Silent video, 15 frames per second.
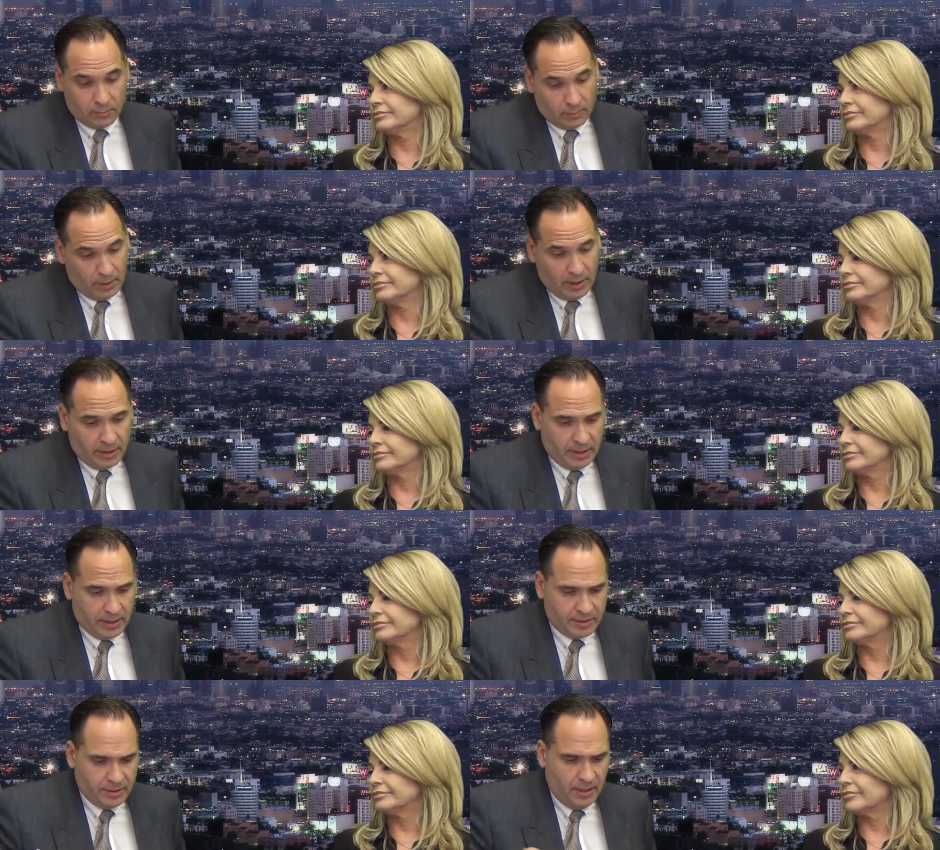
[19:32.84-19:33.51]
Speaker 1: I
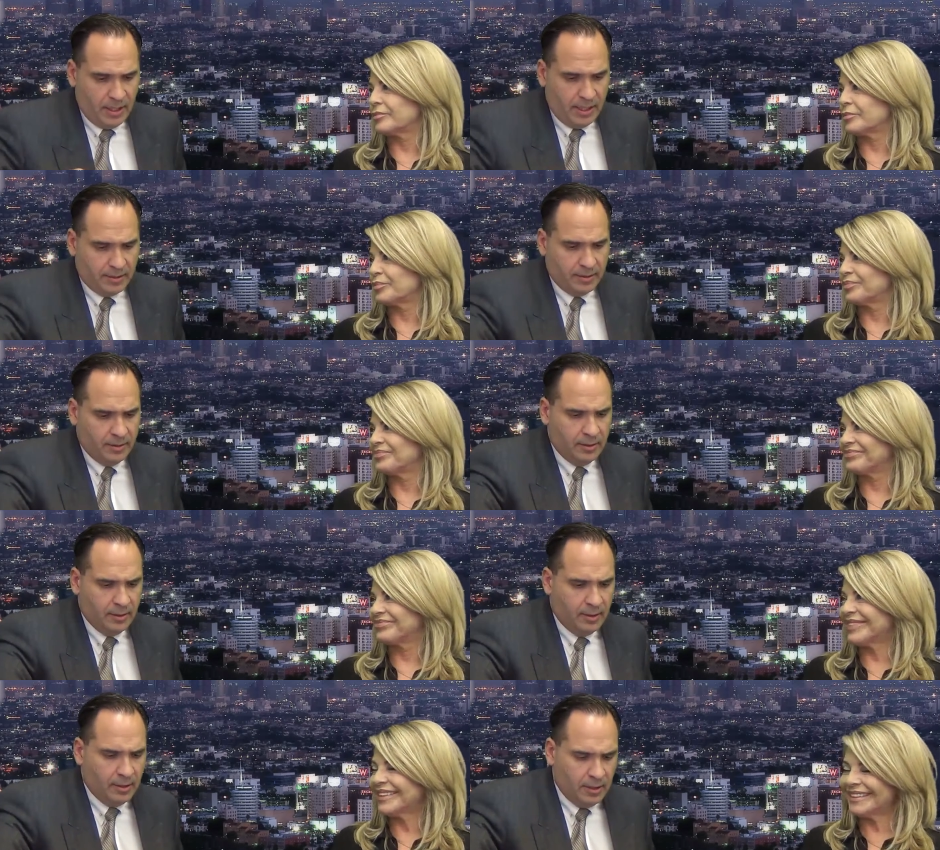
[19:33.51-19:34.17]
guess not.
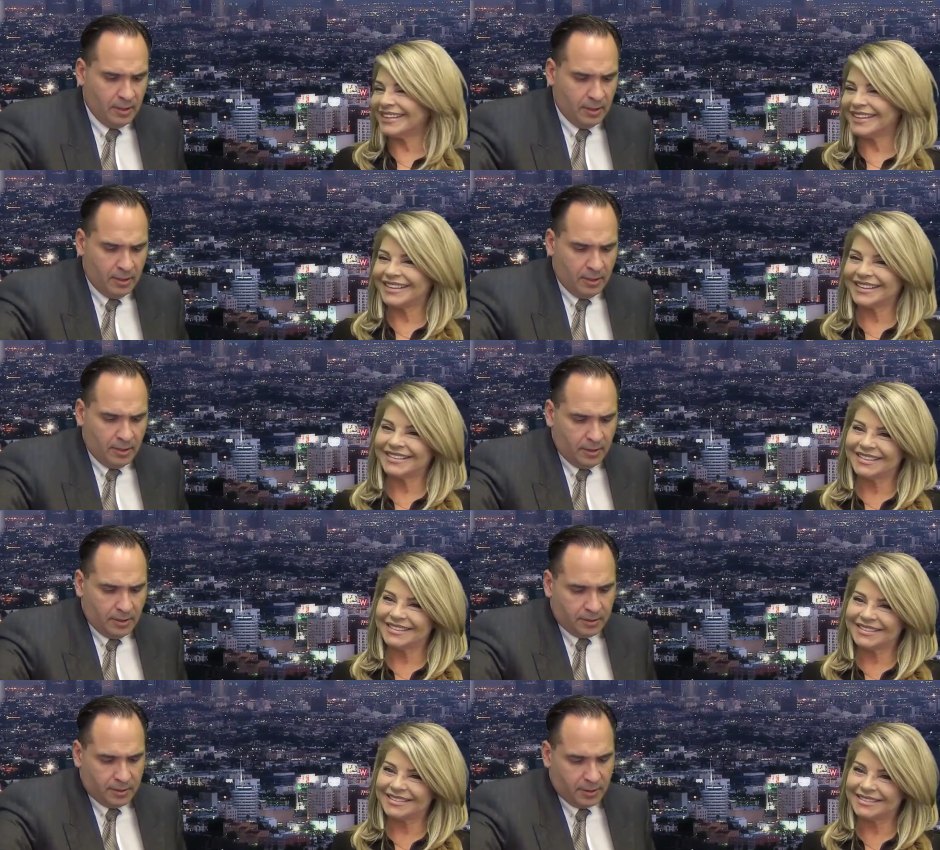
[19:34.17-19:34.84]

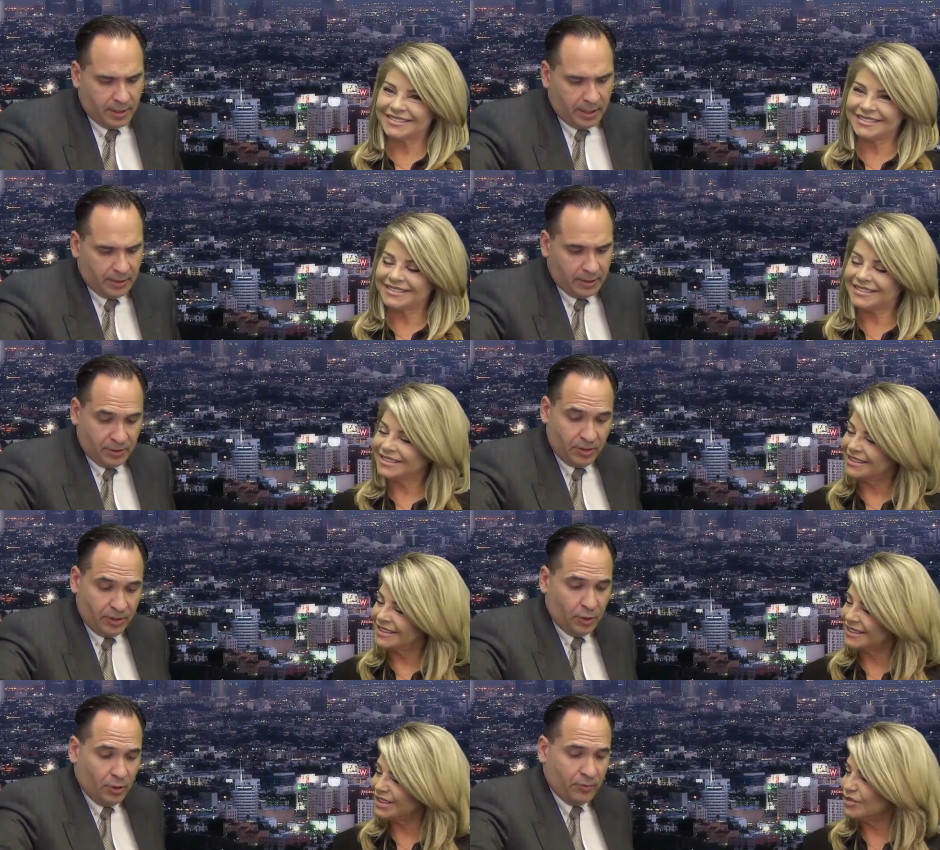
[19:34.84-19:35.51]
So it's
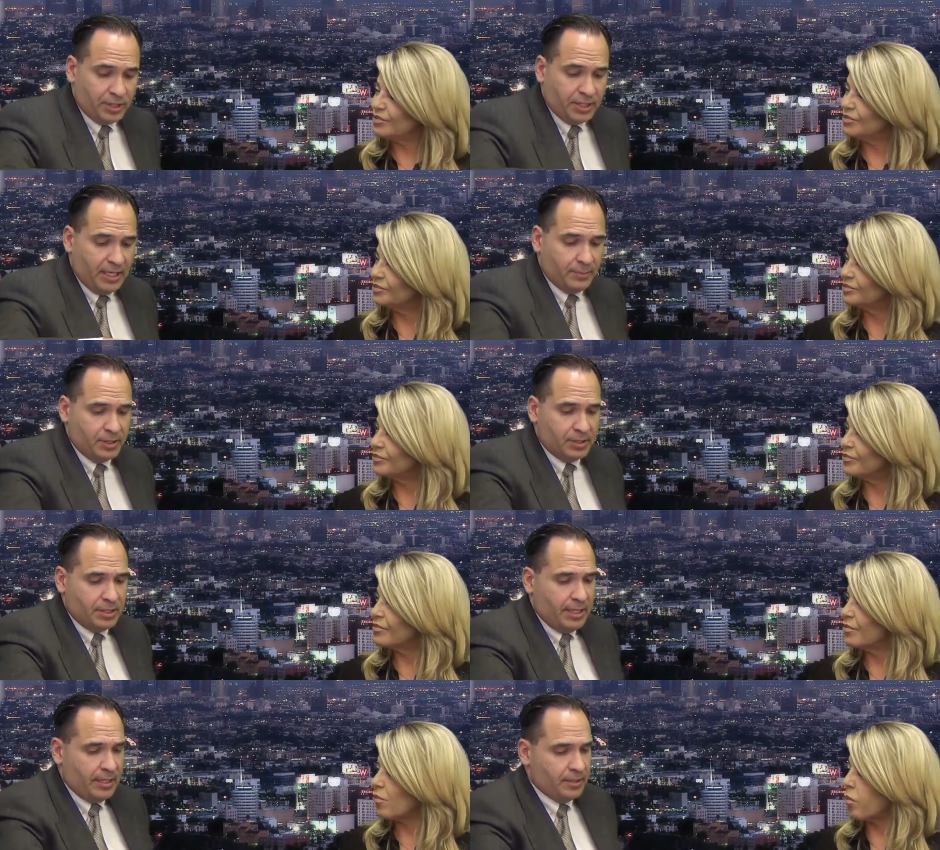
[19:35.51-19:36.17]
good. You overcame the
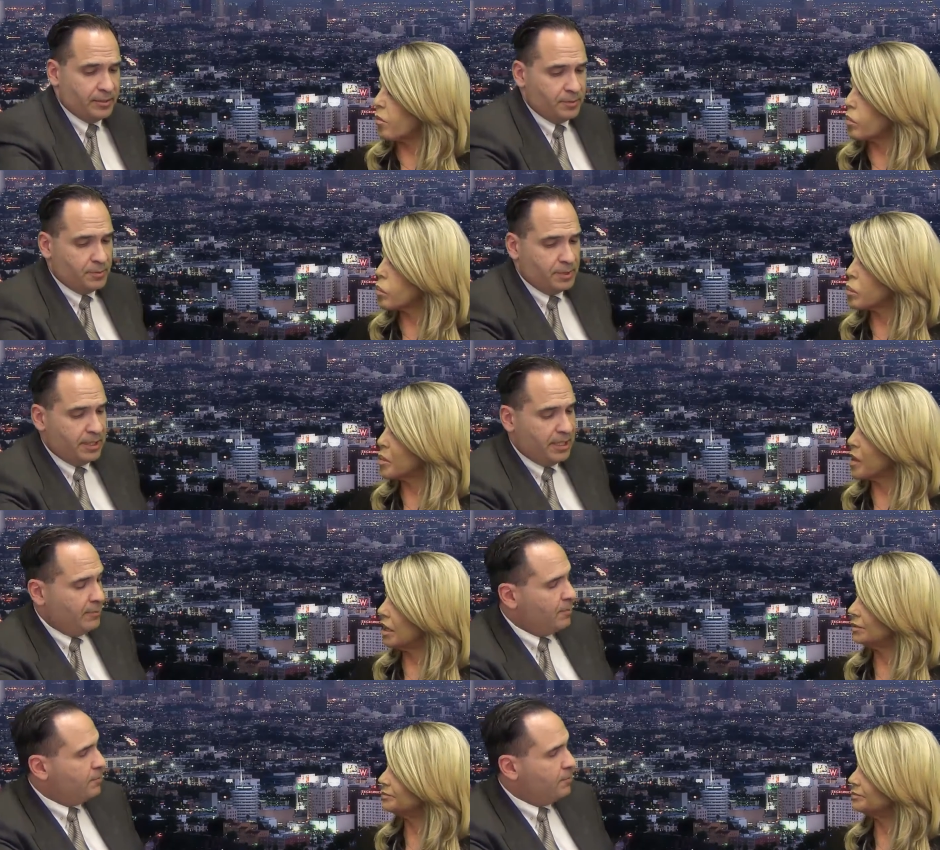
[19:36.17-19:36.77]
challenge. You became a